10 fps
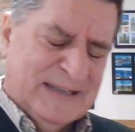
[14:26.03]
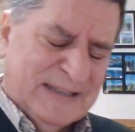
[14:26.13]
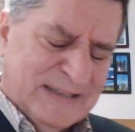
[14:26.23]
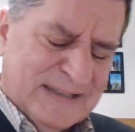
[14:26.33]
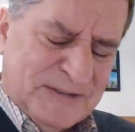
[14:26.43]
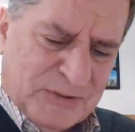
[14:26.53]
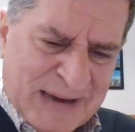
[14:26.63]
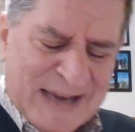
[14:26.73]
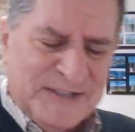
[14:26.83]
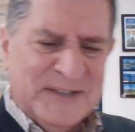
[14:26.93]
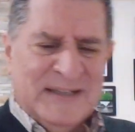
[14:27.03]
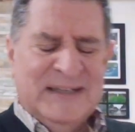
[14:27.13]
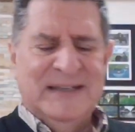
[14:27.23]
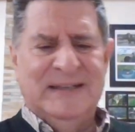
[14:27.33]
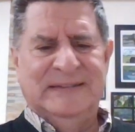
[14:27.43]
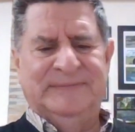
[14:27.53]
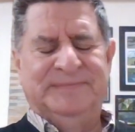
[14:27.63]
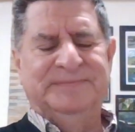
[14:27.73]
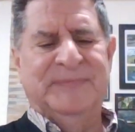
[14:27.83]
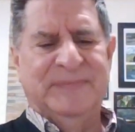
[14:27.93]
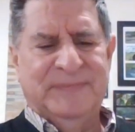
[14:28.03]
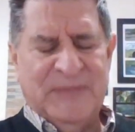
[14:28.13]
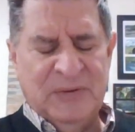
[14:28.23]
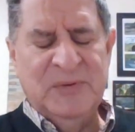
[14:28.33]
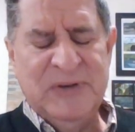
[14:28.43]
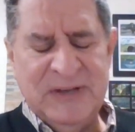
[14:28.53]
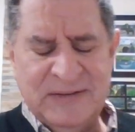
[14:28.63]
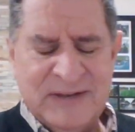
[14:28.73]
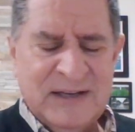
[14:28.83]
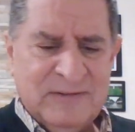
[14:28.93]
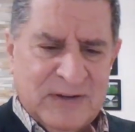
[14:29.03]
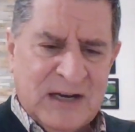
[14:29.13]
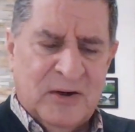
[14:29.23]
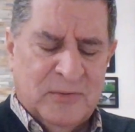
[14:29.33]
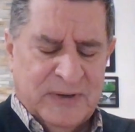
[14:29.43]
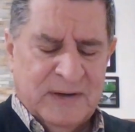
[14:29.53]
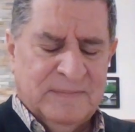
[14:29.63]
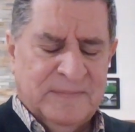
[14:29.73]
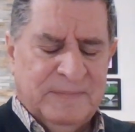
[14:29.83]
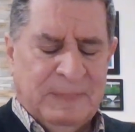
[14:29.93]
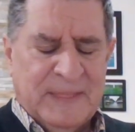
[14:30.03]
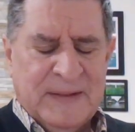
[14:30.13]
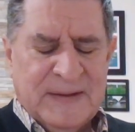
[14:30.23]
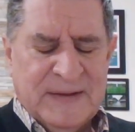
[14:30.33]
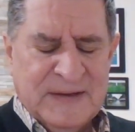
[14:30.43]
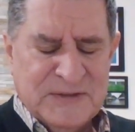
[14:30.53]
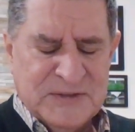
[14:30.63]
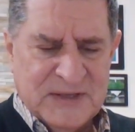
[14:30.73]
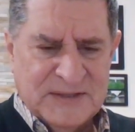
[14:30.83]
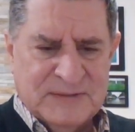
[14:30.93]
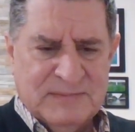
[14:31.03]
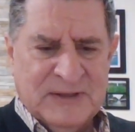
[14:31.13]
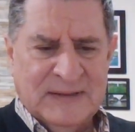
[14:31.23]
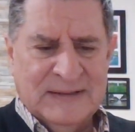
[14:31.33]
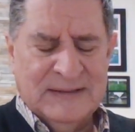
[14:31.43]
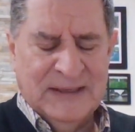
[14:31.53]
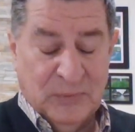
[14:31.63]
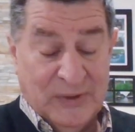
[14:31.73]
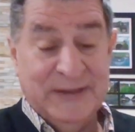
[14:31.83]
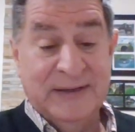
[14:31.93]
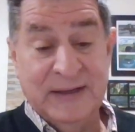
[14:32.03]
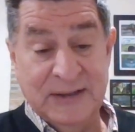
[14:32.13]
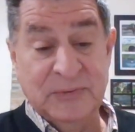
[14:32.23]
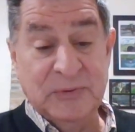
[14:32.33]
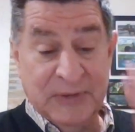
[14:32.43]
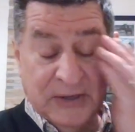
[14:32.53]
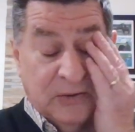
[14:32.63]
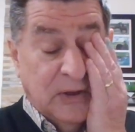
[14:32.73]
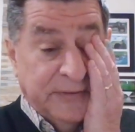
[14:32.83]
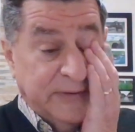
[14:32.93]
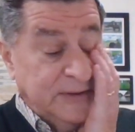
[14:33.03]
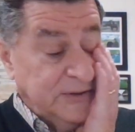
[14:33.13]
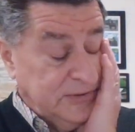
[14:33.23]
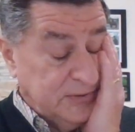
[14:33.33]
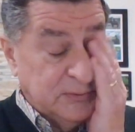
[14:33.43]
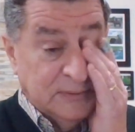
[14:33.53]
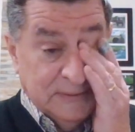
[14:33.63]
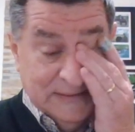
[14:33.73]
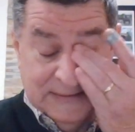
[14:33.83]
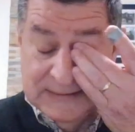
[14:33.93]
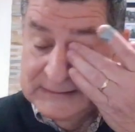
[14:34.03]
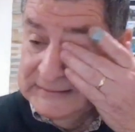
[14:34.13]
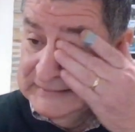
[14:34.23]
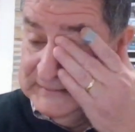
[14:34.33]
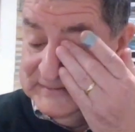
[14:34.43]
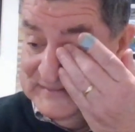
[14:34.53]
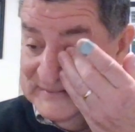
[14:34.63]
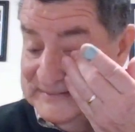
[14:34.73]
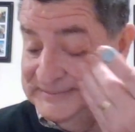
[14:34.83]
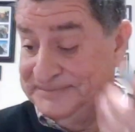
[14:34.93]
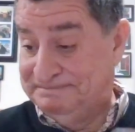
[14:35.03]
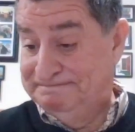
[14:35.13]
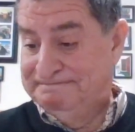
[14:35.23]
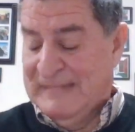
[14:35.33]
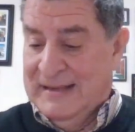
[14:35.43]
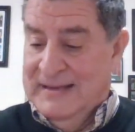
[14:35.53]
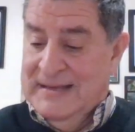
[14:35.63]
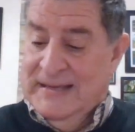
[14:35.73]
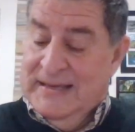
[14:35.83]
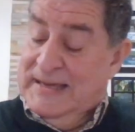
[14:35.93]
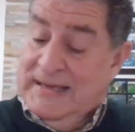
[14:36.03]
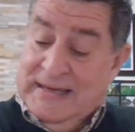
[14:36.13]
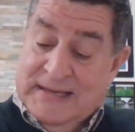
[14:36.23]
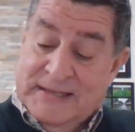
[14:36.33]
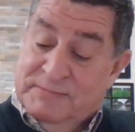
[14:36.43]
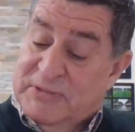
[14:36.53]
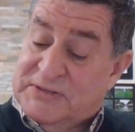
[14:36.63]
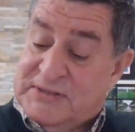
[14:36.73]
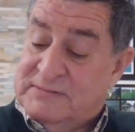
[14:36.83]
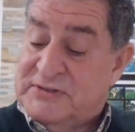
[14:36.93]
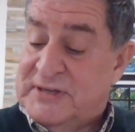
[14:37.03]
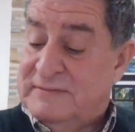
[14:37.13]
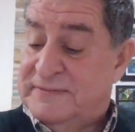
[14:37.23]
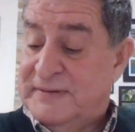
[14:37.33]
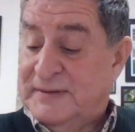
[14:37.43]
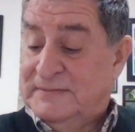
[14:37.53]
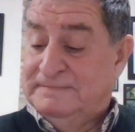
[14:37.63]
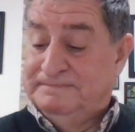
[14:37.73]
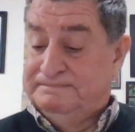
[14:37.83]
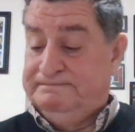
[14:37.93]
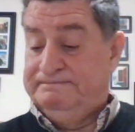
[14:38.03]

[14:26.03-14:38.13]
and the tragedy, there will be a day of accounting and judgment, and one day he will make all things new. In the midst of suffering,